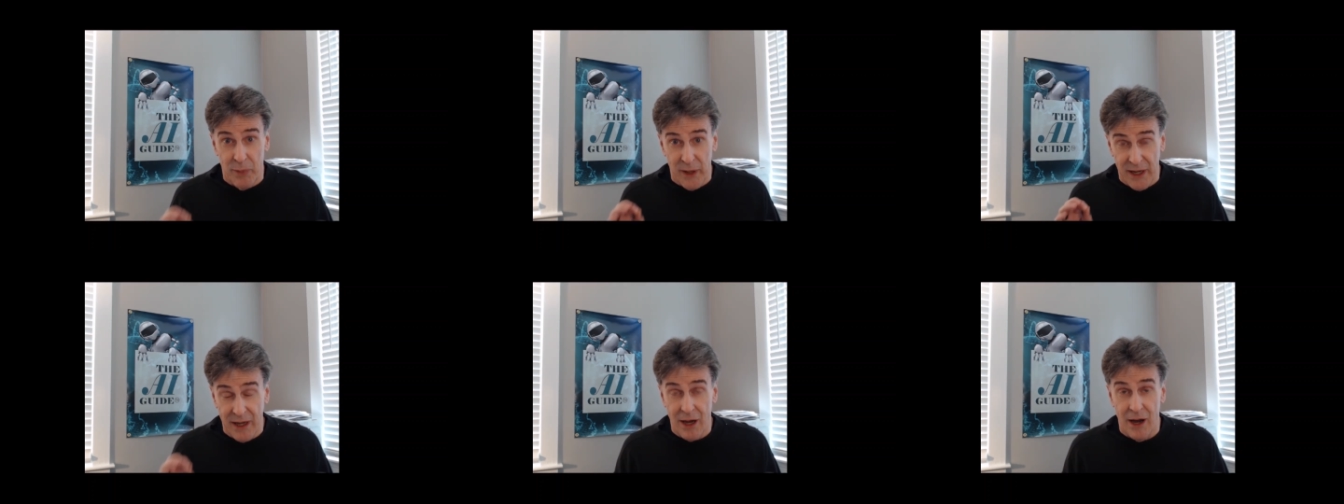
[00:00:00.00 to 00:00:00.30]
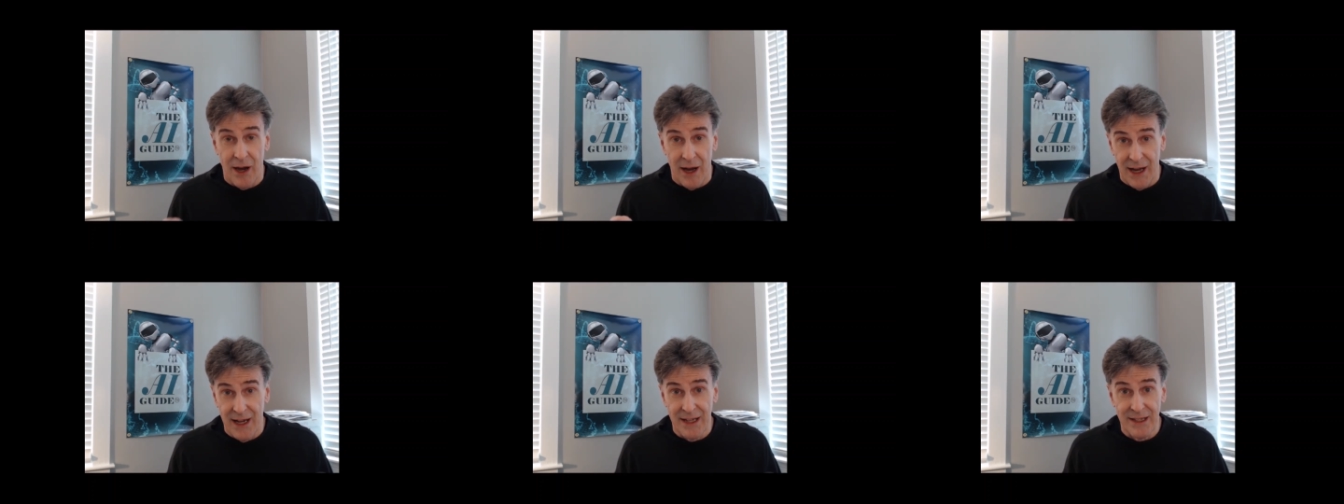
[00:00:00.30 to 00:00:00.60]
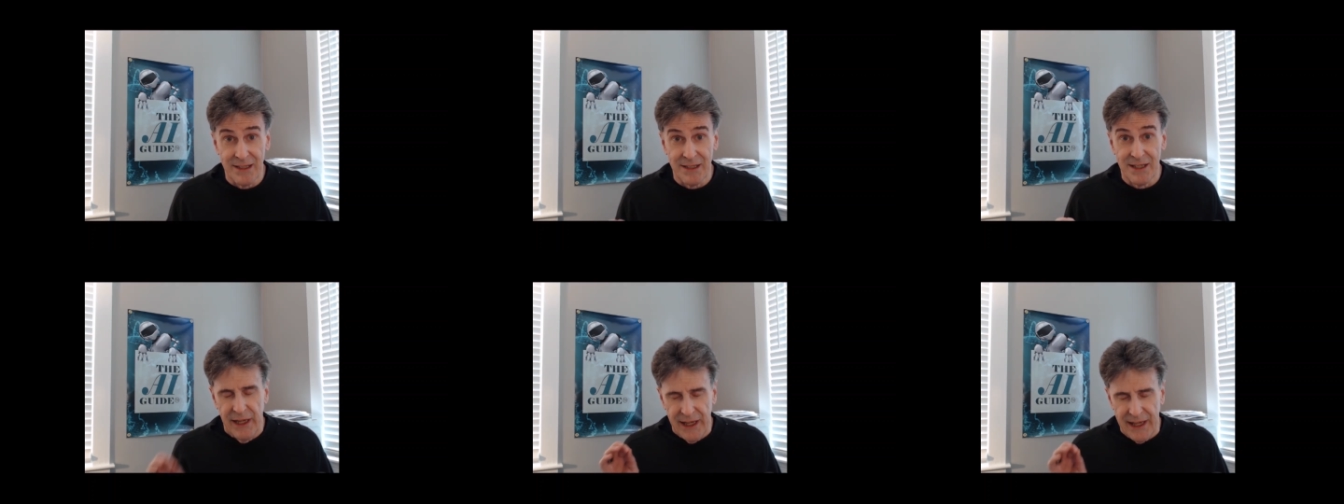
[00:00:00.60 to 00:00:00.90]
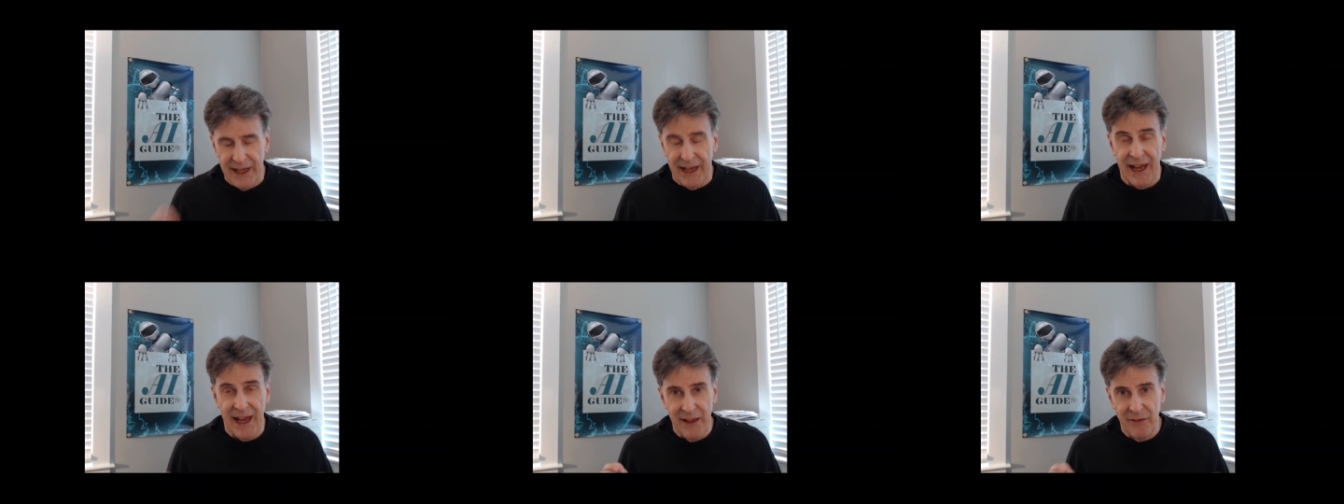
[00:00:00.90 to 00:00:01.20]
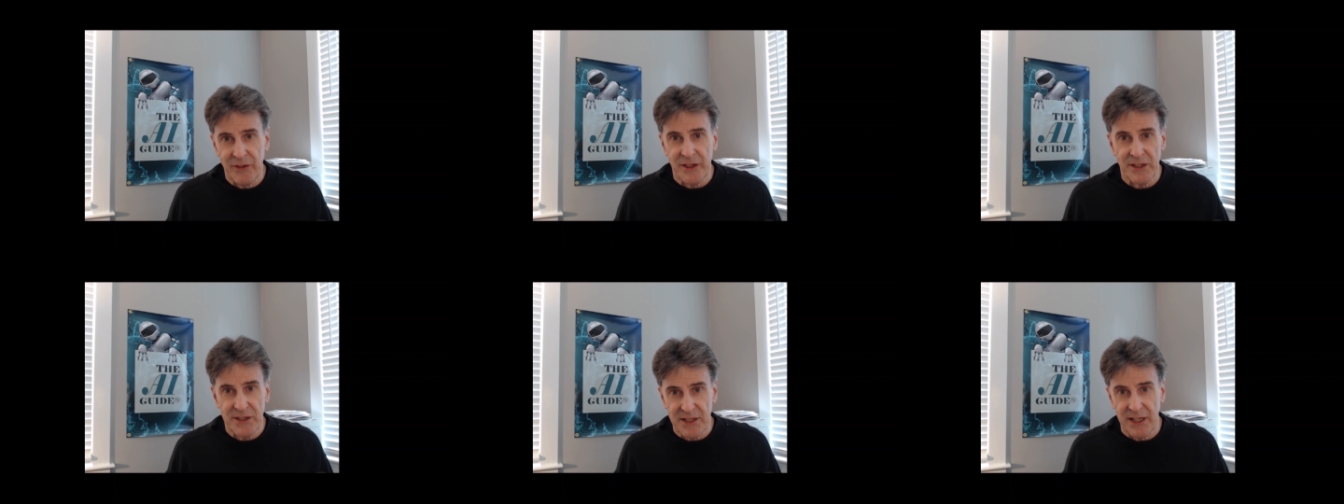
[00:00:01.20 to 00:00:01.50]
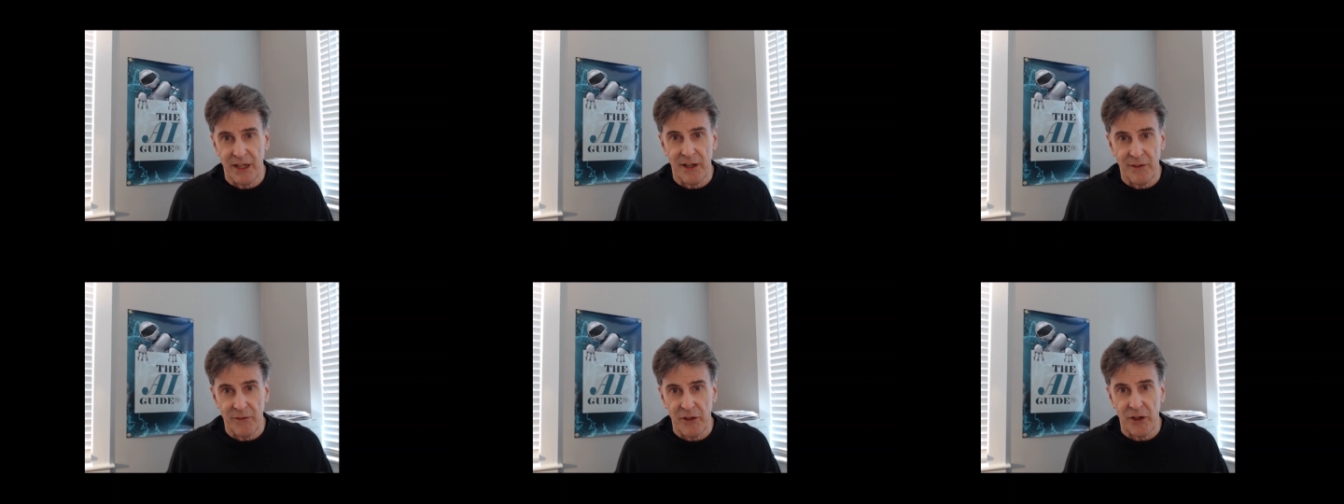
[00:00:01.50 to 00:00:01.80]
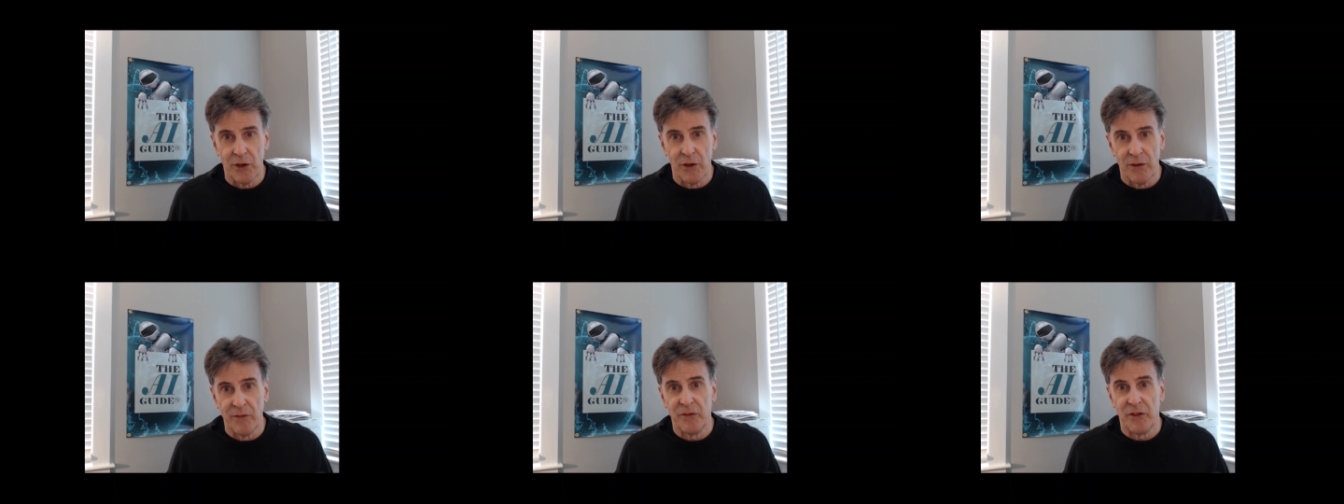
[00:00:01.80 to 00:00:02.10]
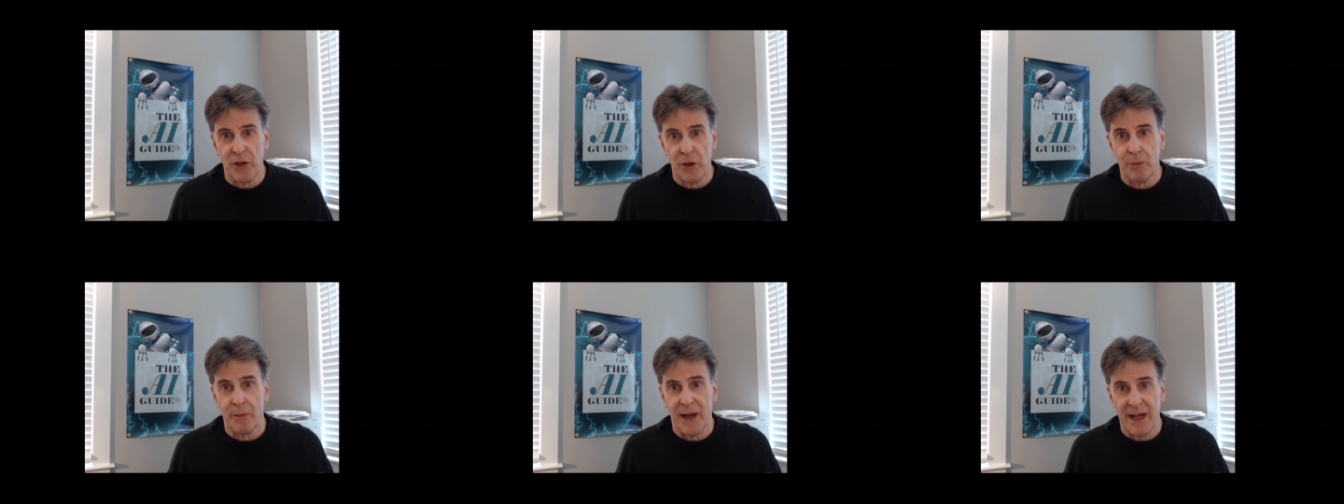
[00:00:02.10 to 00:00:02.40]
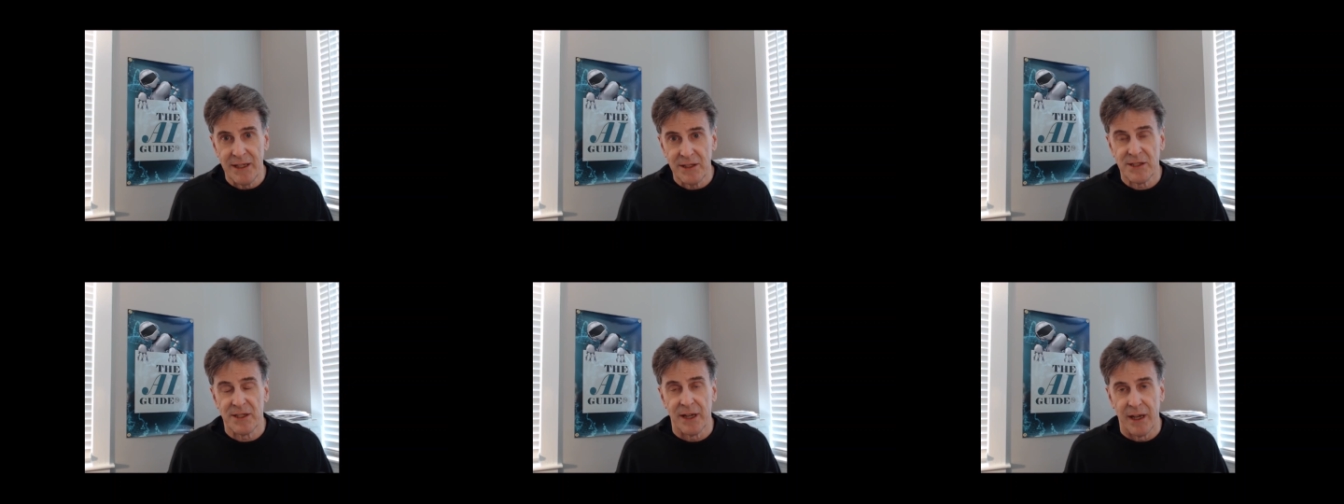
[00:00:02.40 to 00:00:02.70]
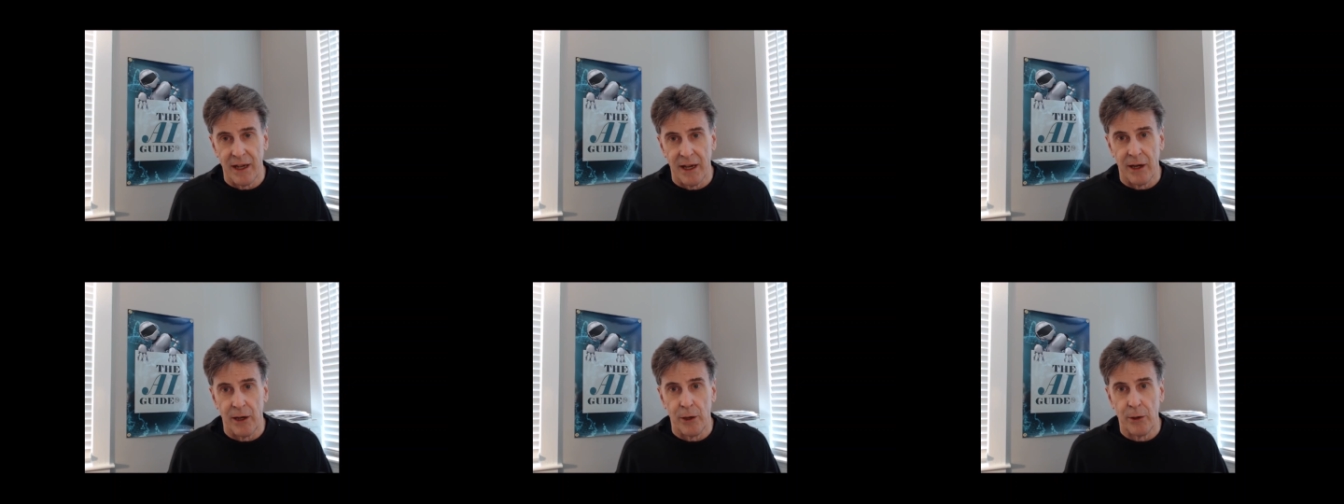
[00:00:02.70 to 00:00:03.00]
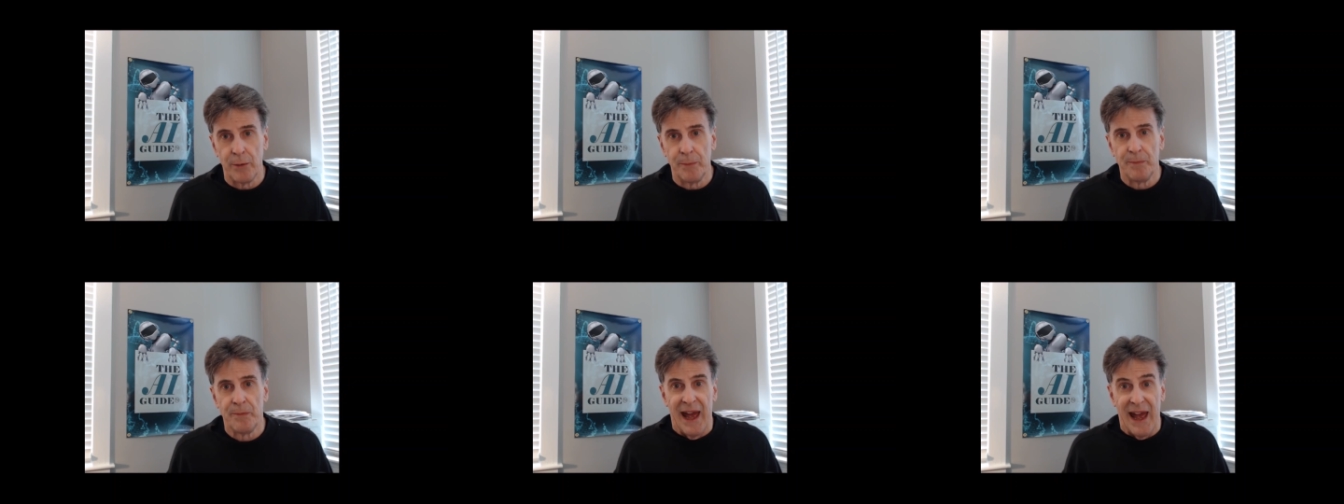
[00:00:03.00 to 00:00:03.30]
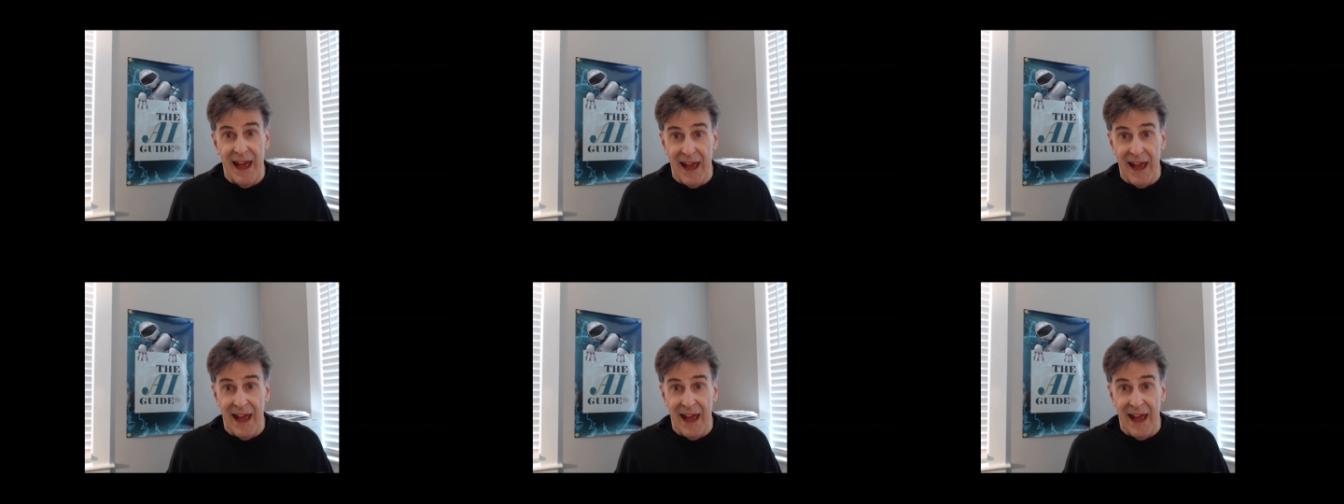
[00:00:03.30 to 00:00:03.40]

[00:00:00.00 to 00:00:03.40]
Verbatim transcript: because he gave this interview a few months ago,